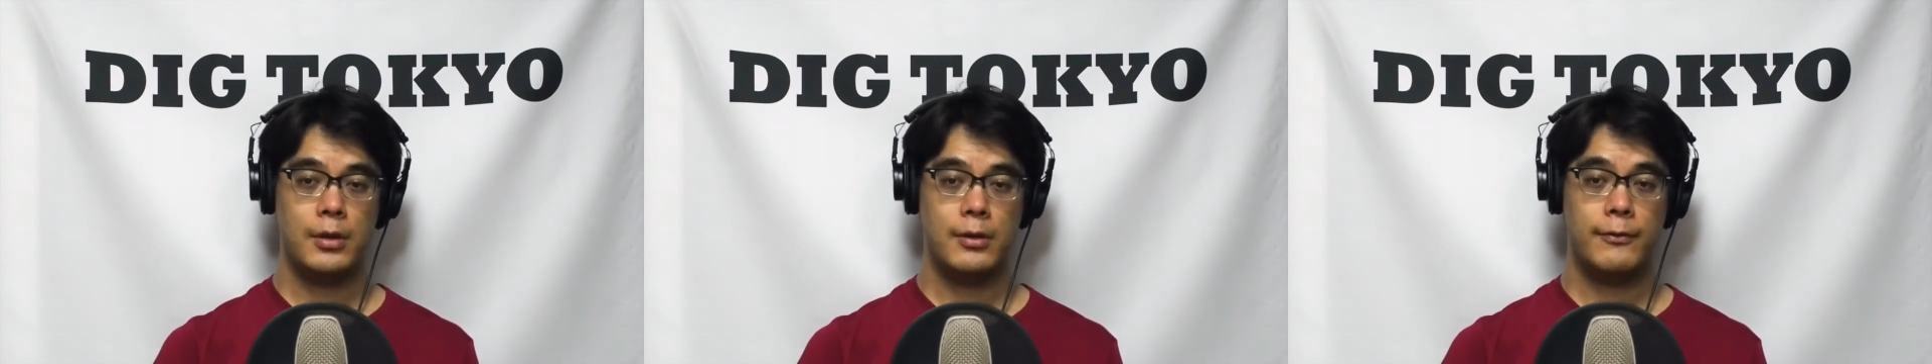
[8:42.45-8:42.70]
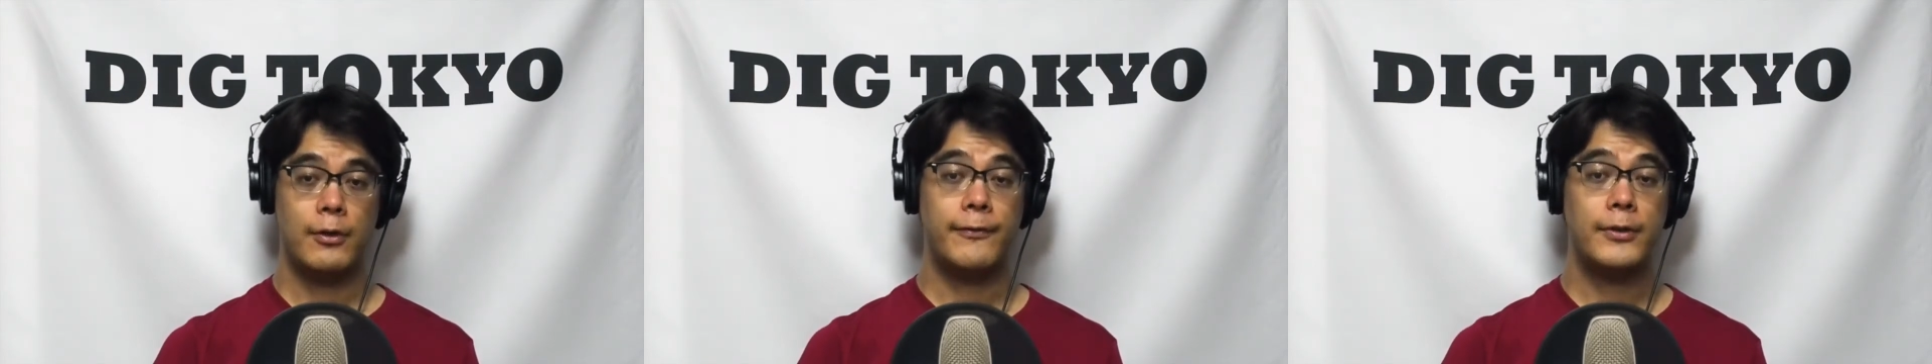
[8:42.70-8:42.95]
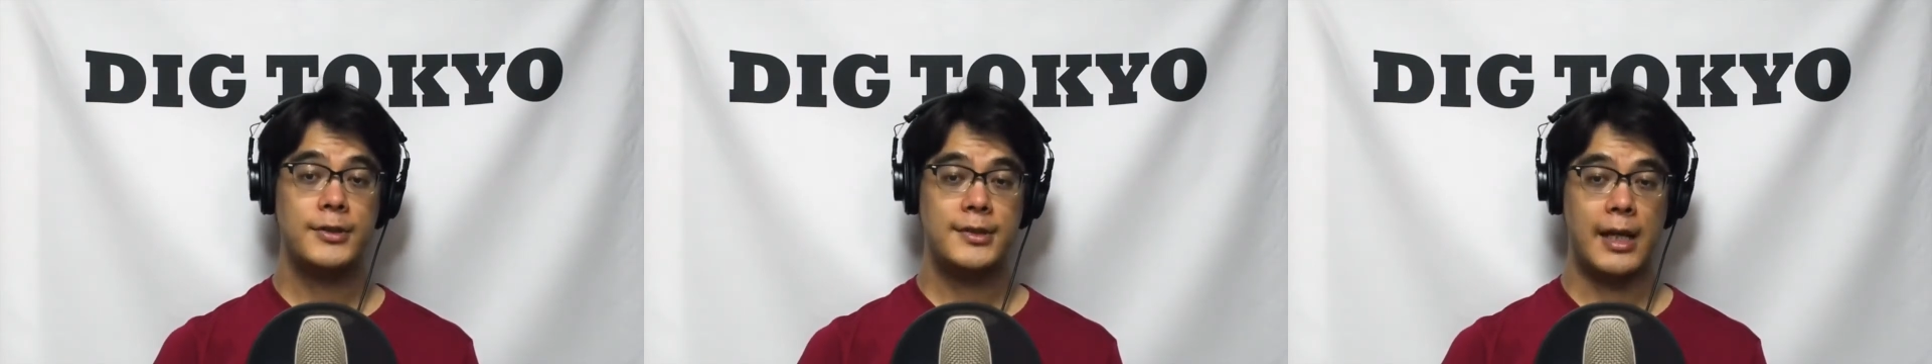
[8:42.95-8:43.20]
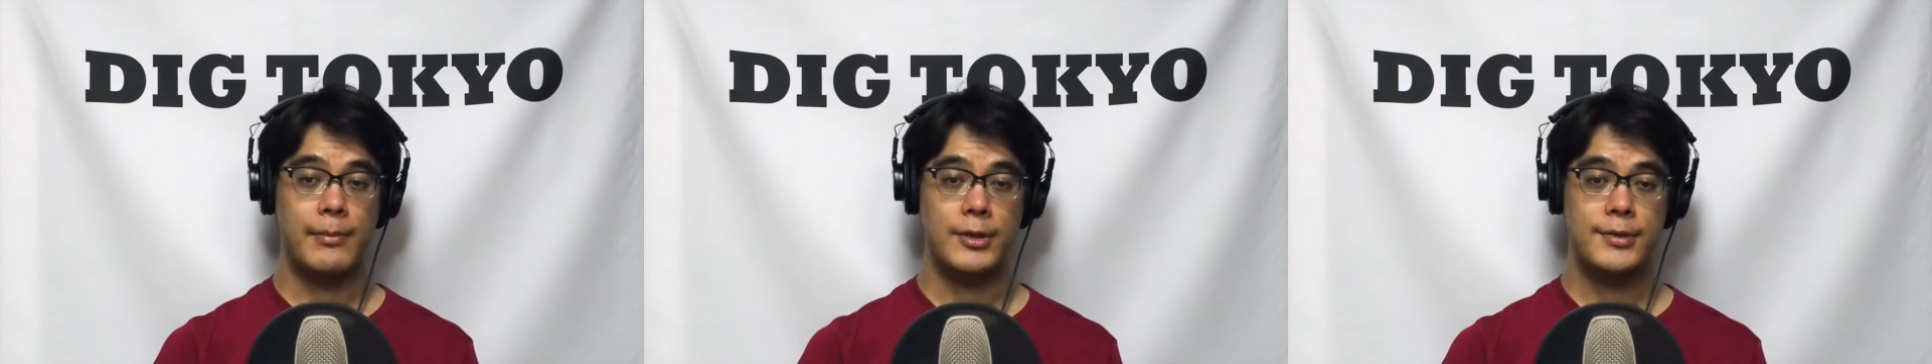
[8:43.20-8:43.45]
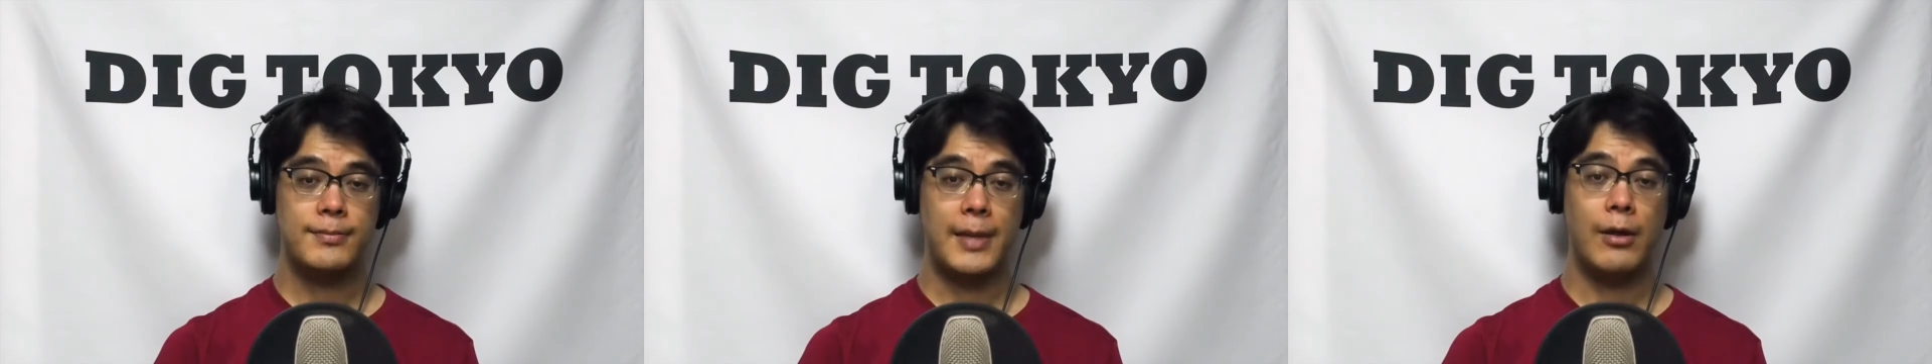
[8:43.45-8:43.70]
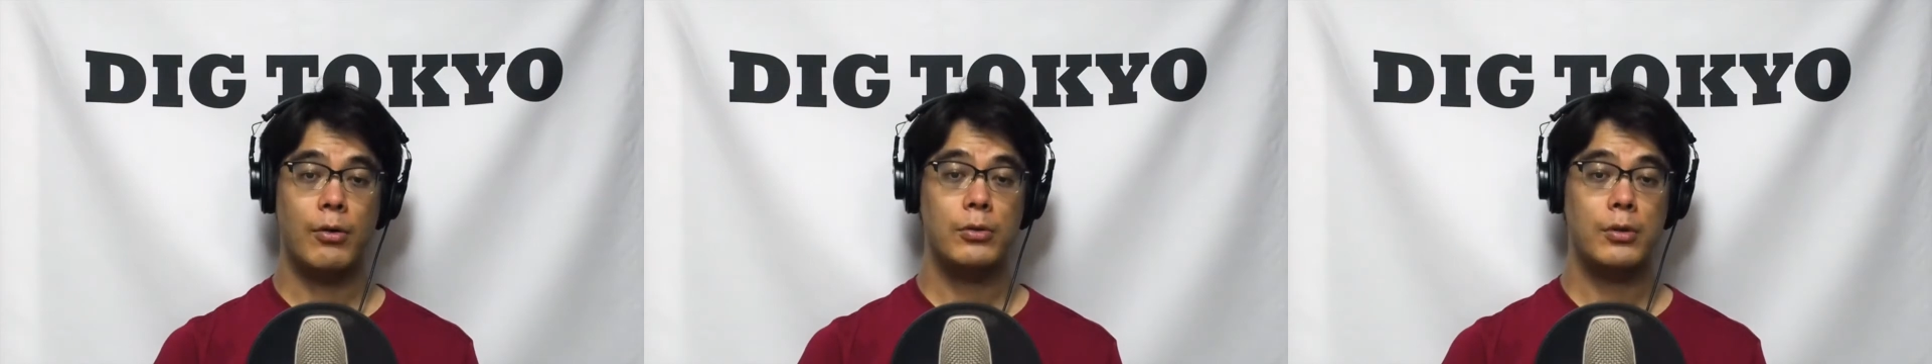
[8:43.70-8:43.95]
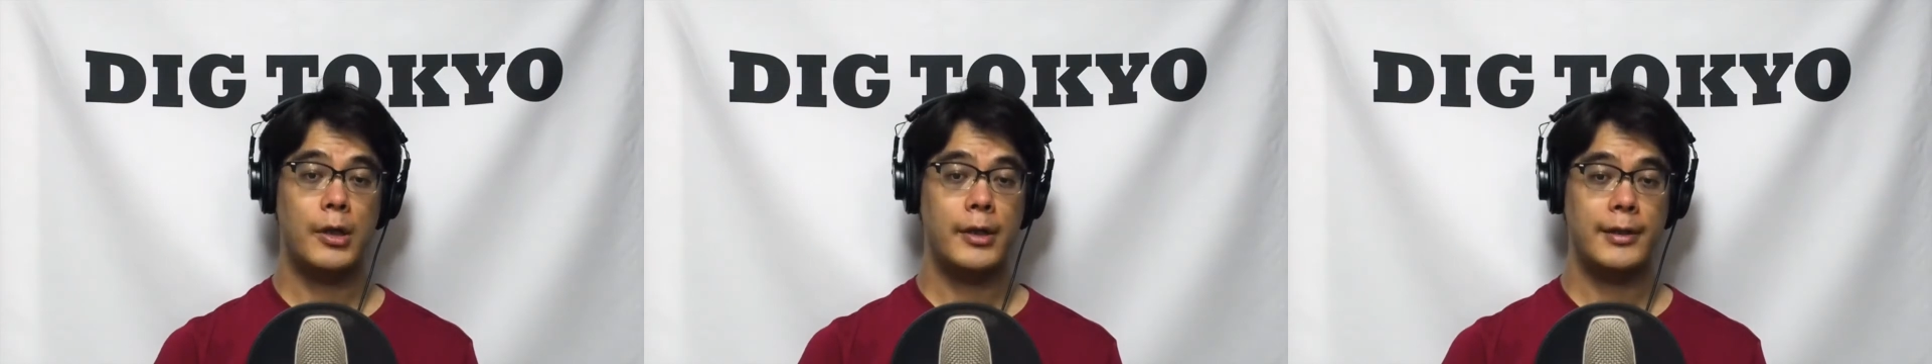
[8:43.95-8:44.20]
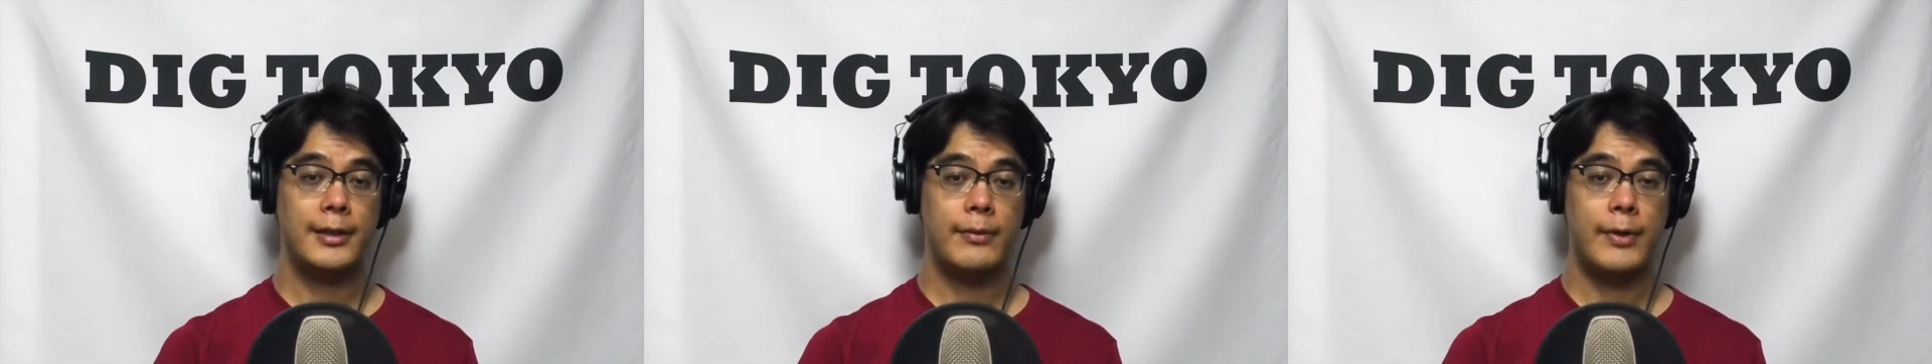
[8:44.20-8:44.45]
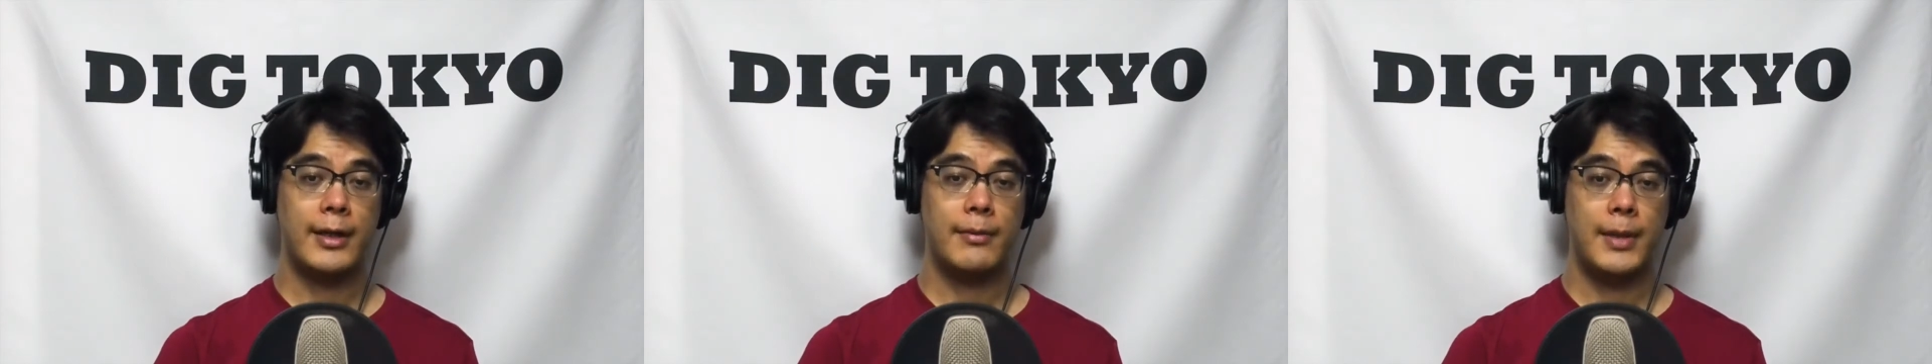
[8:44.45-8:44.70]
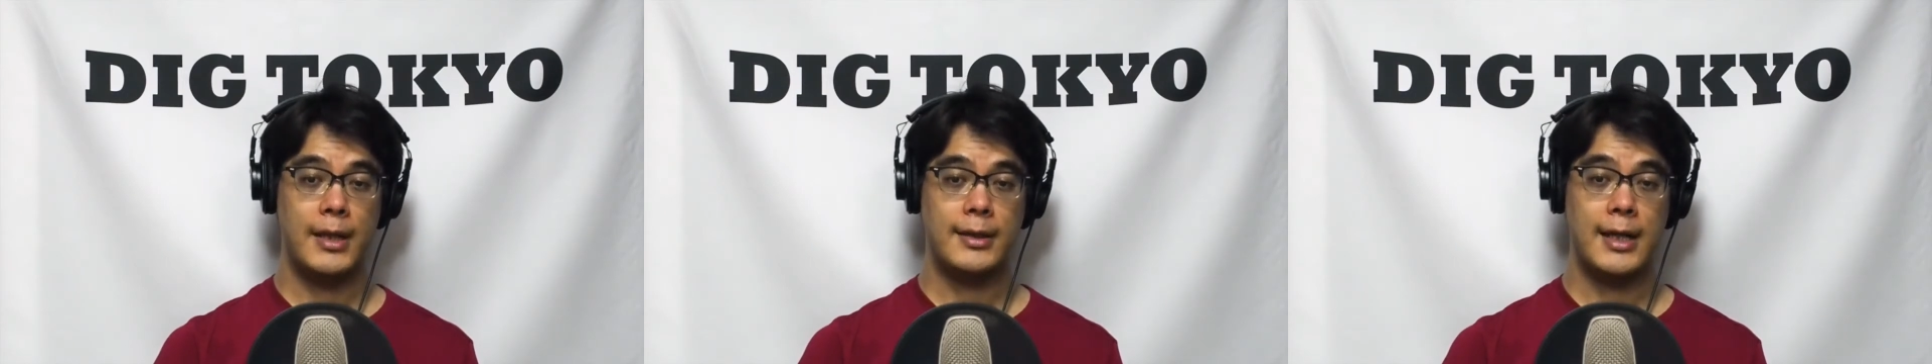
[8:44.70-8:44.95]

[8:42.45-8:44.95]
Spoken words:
For first-timers, I wholeheartedly recommend